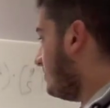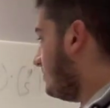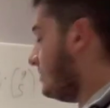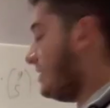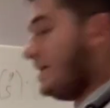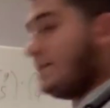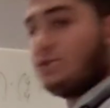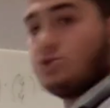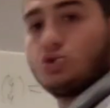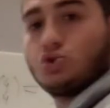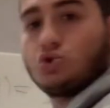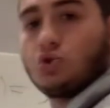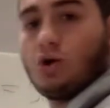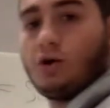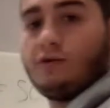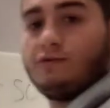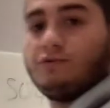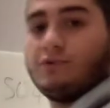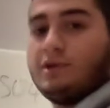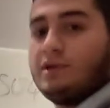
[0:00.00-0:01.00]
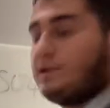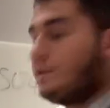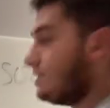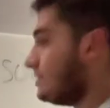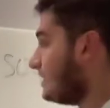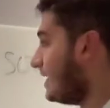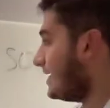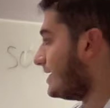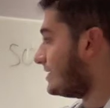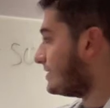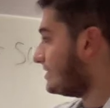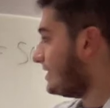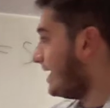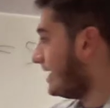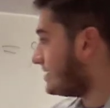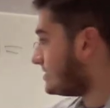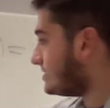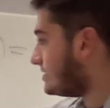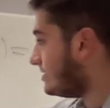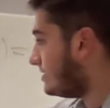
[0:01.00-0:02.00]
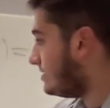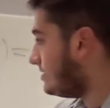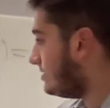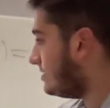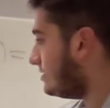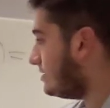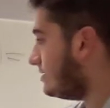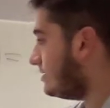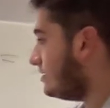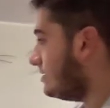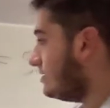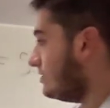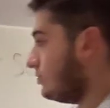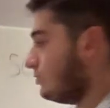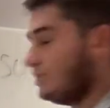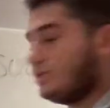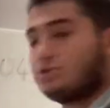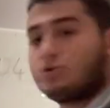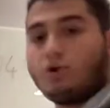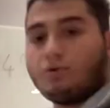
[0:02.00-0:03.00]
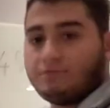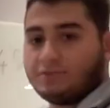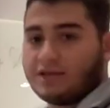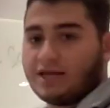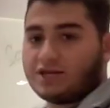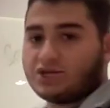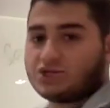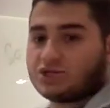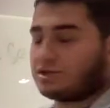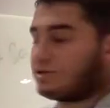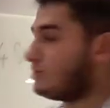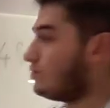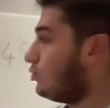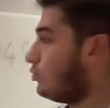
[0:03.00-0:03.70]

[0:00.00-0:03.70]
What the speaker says: that's shown like that with combination.